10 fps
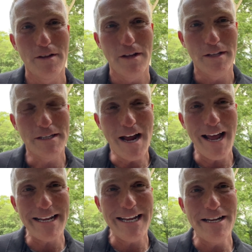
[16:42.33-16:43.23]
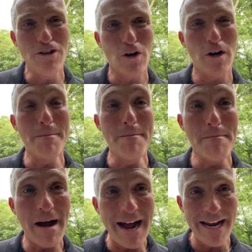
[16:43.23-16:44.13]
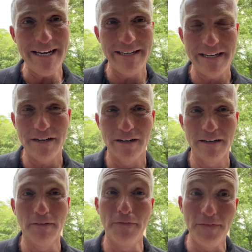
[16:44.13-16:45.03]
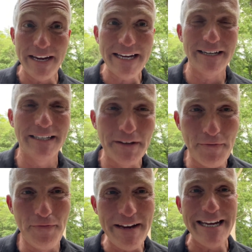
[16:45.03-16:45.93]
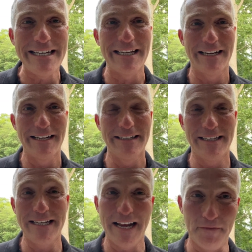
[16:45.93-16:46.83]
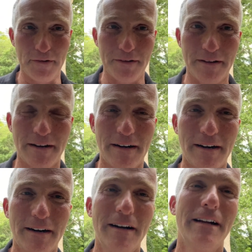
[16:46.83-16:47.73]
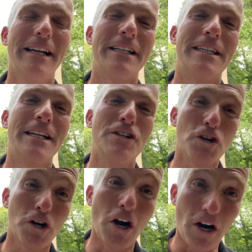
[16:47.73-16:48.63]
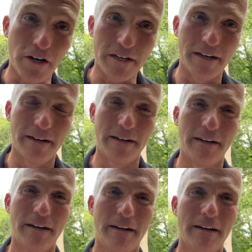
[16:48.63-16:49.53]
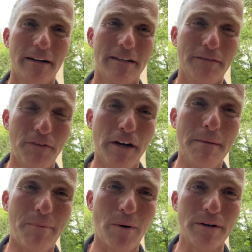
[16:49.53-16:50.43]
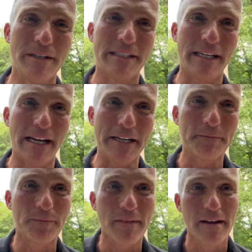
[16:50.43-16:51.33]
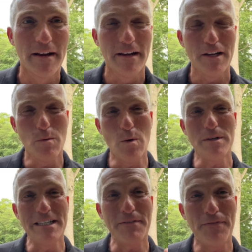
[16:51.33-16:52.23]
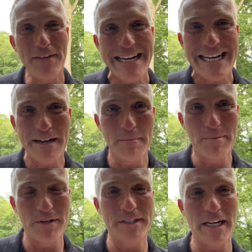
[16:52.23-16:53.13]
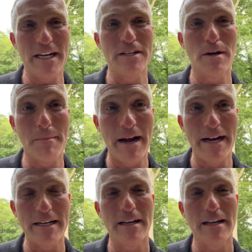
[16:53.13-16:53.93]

It's not in your mind that you're going to defeat the devil. It's in your heart. It's very important to say. You won't defeat him per se in your mind.